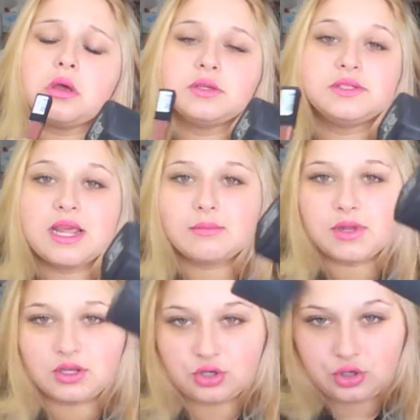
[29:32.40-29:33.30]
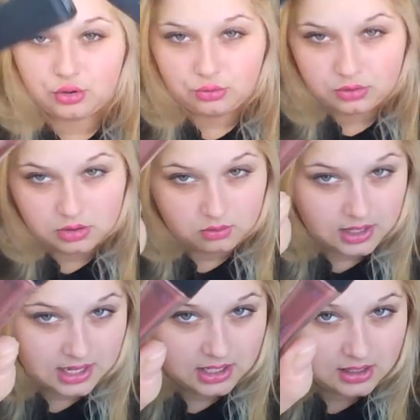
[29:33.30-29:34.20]
Statement Nude.
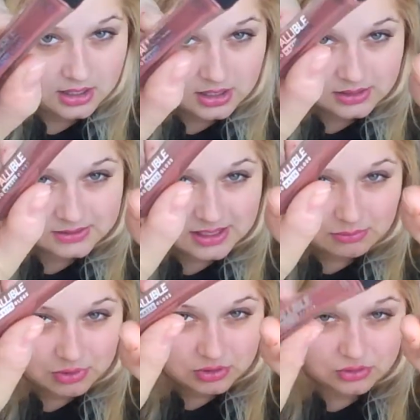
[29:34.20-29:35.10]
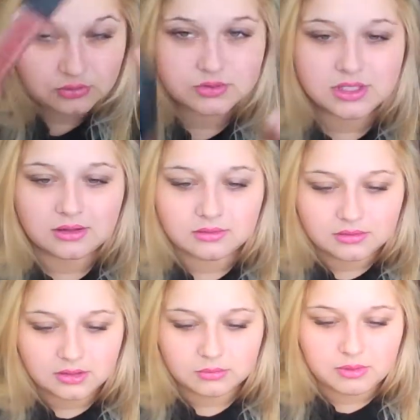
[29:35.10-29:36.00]
Okay, Statement Nude's a
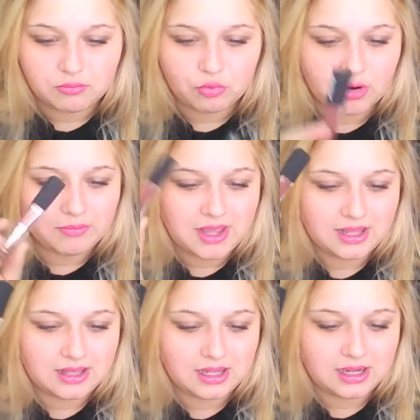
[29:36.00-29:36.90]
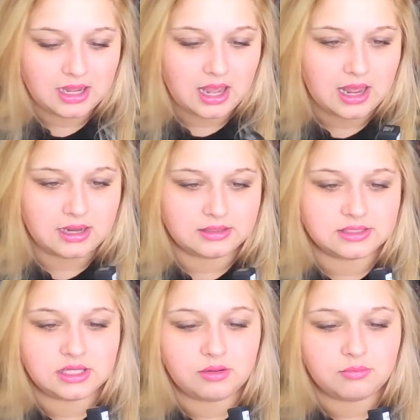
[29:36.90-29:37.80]
little bit more pinky,
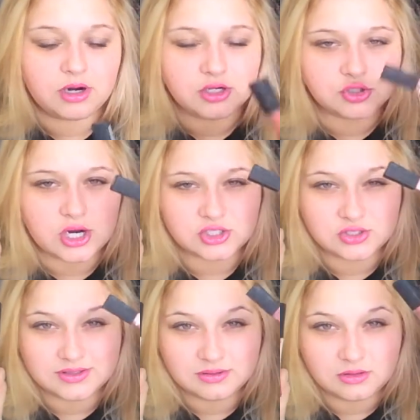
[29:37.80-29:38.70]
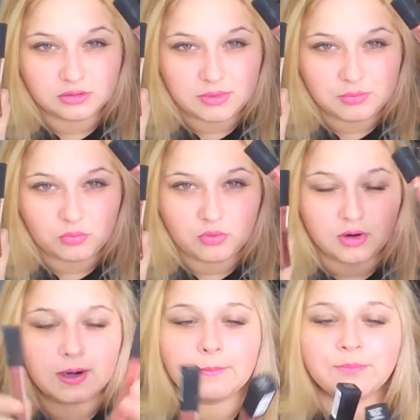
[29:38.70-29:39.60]
and Bare Attraction's a little bit
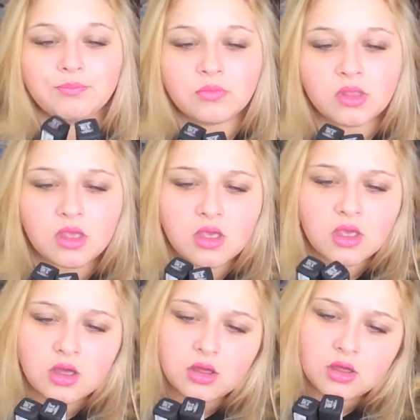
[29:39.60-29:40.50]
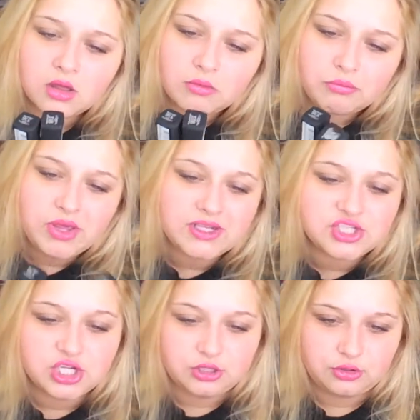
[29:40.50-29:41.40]
more
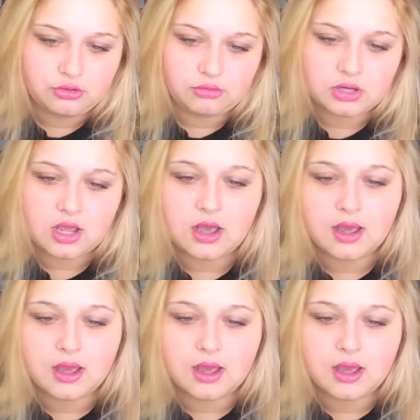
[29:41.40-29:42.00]
peachy nude.